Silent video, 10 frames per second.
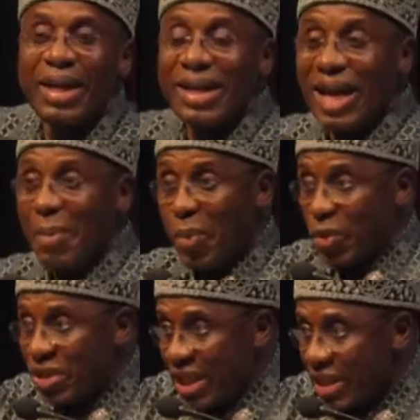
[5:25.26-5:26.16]
That
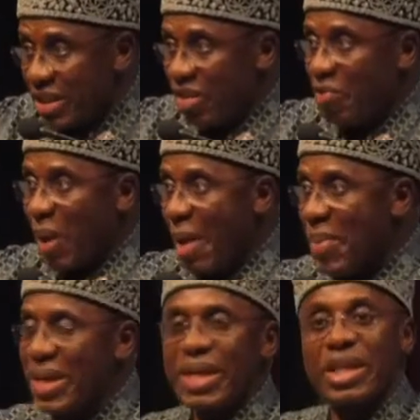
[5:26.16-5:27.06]
process of
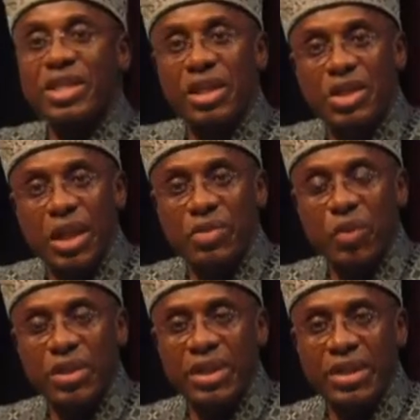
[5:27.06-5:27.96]
piping is itself,
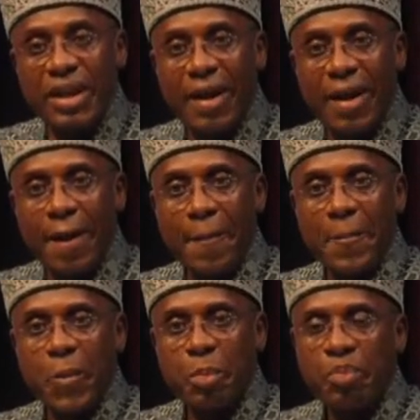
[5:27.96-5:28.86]
what is it?
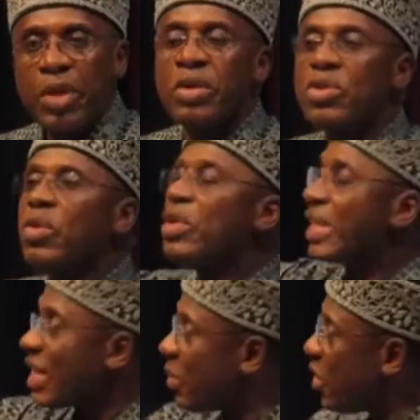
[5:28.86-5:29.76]
So
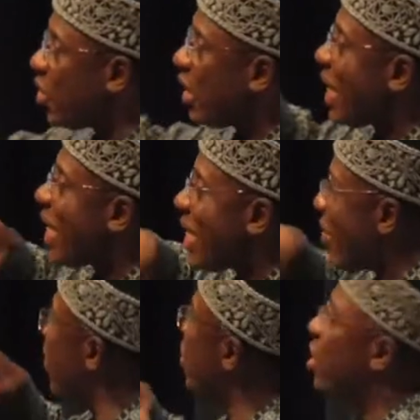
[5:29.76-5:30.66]
transportation in
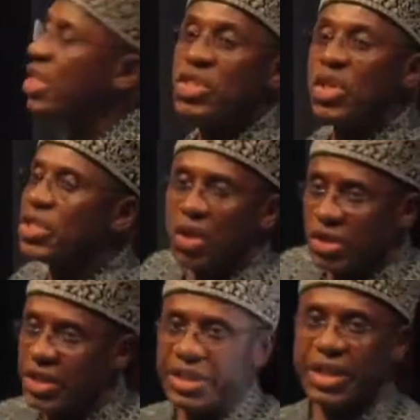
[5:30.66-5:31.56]
definition is just
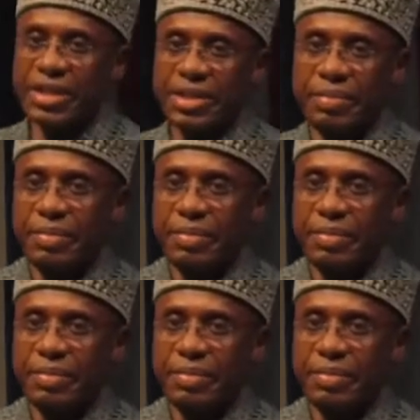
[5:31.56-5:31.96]
logistics.